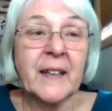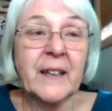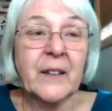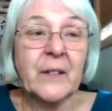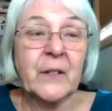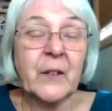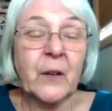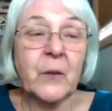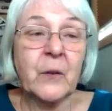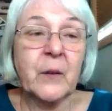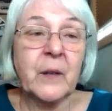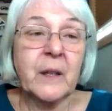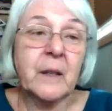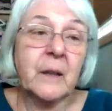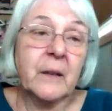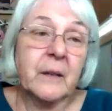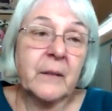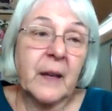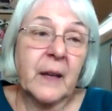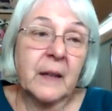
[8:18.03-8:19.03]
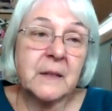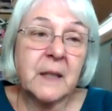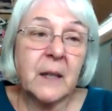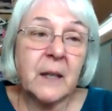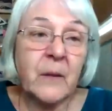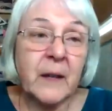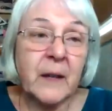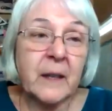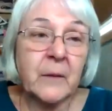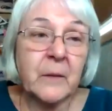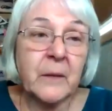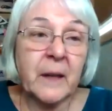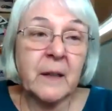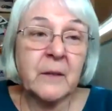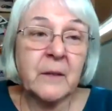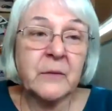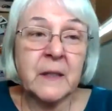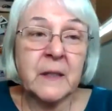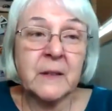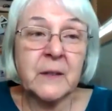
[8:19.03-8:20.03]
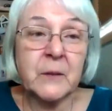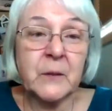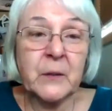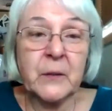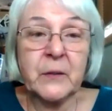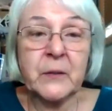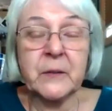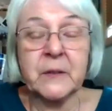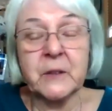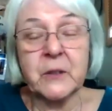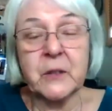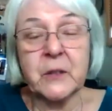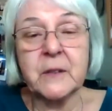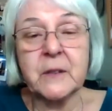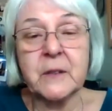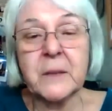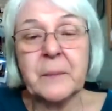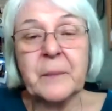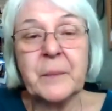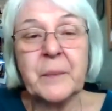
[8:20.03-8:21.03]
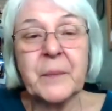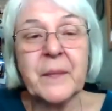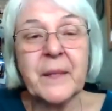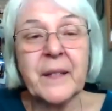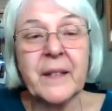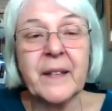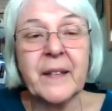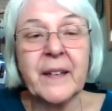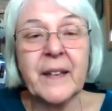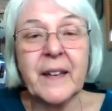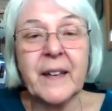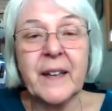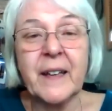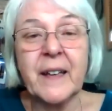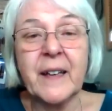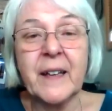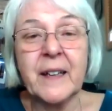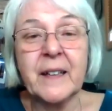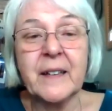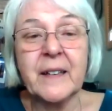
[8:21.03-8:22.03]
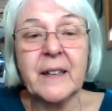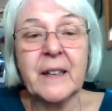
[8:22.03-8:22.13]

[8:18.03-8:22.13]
So here, that's how I arrived in the Lutheran church. And